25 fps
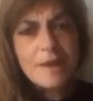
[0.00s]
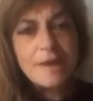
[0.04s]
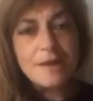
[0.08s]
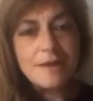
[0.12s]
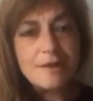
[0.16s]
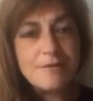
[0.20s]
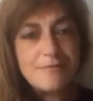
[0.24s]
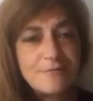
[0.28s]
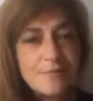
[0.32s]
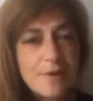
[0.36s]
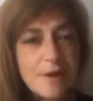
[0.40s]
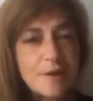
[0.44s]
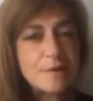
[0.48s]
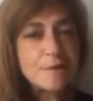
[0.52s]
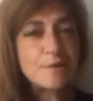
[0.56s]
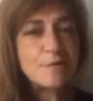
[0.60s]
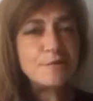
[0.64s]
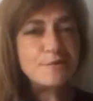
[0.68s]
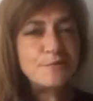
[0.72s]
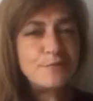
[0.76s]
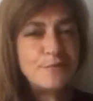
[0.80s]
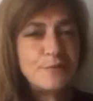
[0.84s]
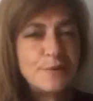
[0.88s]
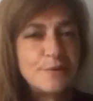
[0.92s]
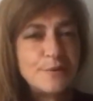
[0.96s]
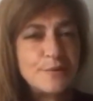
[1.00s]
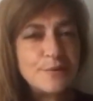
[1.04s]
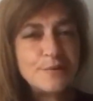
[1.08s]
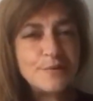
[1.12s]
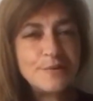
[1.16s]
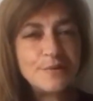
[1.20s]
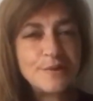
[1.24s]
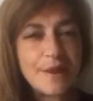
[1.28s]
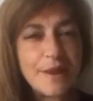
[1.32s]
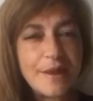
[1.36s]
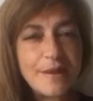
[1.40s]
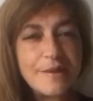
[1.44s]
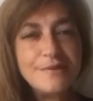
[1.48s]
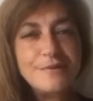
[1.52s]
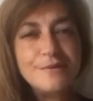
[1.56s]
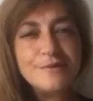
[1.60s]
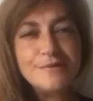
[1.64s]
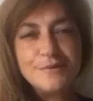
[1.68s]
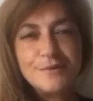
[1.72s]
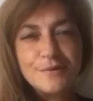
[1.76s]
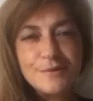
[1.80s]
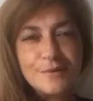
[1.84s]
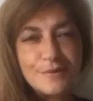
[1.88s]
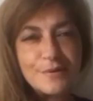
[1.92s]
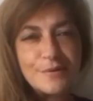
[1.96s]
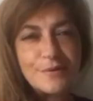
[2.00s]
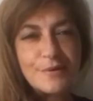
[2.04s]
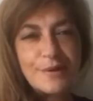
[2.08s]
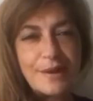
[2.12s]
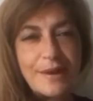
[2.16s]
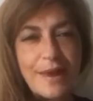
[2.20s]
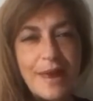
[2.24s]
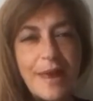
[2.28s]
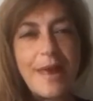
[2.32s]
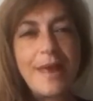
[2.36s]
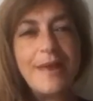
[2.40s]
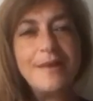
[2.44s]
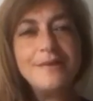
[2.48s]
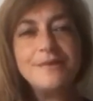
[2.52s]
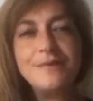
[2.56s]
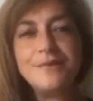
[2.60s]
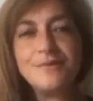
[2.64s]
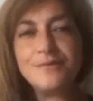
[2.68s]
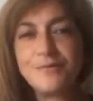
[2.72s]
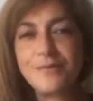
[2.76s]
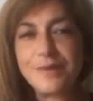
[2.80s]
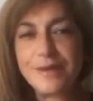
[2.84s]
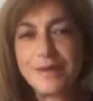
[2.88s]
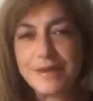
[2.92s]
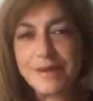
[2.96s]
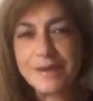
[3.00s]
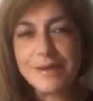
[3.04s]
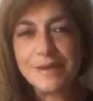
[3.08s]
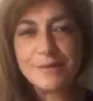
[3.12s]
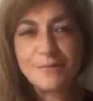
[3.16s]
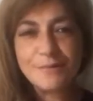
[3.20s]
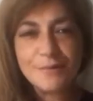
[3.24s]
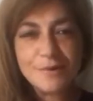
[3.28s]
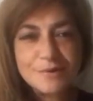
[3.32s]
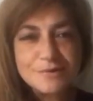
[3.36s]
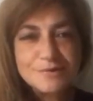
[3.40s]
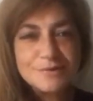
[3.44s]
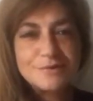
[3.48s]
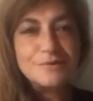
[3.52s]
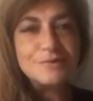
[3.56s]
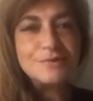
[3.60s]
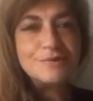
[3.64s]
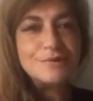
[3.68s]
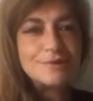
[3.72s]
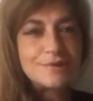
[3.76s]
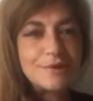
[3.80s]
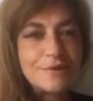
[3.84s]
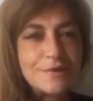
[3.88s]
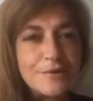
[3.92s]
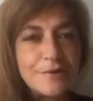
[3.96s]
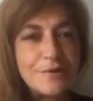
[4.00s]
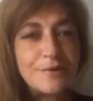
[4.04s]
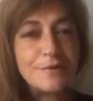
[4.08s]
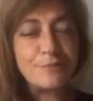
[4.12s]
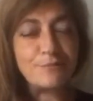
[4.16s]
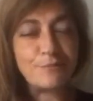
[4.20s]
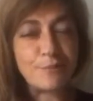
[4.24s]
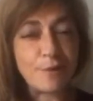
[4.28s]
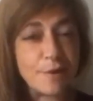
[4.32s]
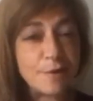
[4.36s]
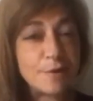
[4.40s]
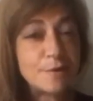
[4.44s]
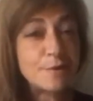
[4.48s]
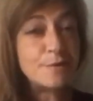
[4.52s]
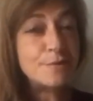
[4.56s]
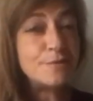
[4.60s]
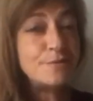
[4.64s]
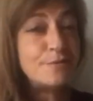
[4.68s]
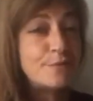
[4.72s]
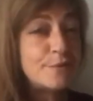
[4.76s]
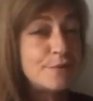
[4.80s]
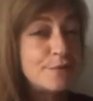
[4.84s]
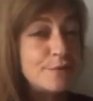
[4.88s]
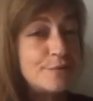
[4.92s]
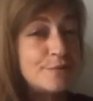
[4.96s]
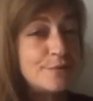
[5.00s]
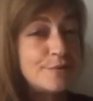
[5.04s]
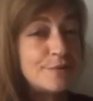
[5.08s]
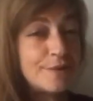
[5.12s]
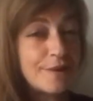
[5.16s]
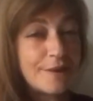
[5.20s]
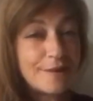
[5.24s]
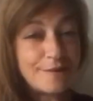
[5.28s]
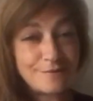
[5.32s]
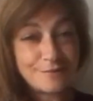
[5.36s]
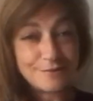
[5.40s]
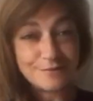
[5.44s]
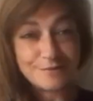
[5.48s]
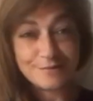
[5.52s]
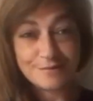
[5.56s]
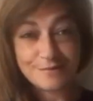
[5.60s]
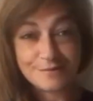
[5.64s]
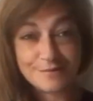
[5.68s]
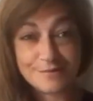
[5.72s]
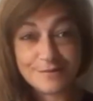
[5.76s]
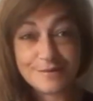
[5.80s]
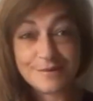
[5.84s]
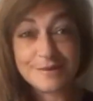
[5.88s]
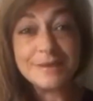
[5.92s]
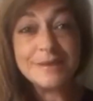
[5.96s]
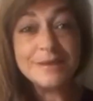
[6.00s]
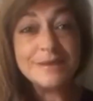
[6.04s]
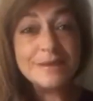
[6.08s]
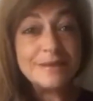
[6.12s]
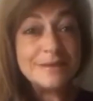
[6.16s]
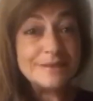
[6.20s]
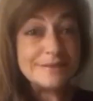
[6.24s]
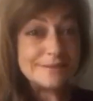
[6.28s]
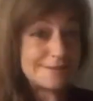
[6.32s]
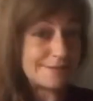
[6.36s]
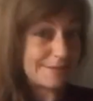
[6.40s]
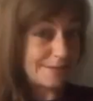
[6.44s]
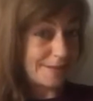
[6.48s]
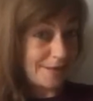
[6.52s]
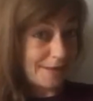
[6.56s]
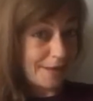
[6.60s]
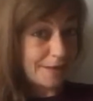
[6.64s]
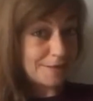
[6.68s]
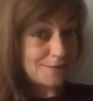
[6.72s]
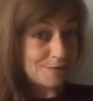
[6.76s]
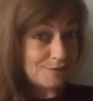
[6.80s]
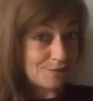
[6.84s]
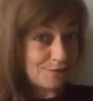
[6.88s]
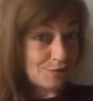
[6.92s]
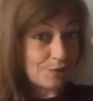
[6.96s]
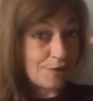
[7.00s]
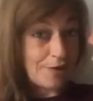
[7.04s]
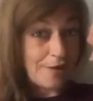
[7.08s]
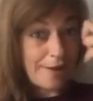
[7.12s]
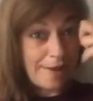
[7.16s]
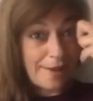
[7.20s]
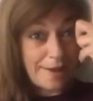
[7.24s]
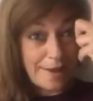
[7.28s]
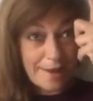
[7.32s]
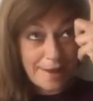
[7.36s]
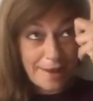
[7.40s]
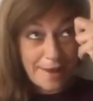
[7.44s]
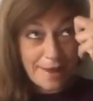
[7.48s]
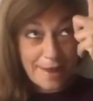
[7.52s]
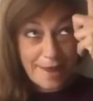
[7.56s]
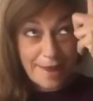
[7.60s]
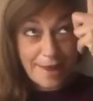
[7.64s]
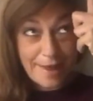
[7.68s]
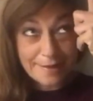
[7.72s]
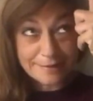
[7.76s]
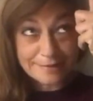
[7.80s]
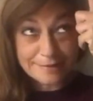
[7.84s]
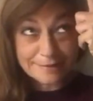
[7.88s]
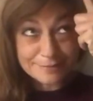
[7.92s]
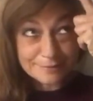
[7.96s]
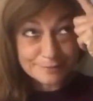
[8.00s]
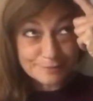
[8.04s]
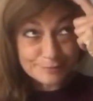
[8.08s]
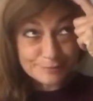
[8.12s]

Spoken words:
If you are confused and you know it, and you really want to show it. If you are confused and you know it, scratch your head.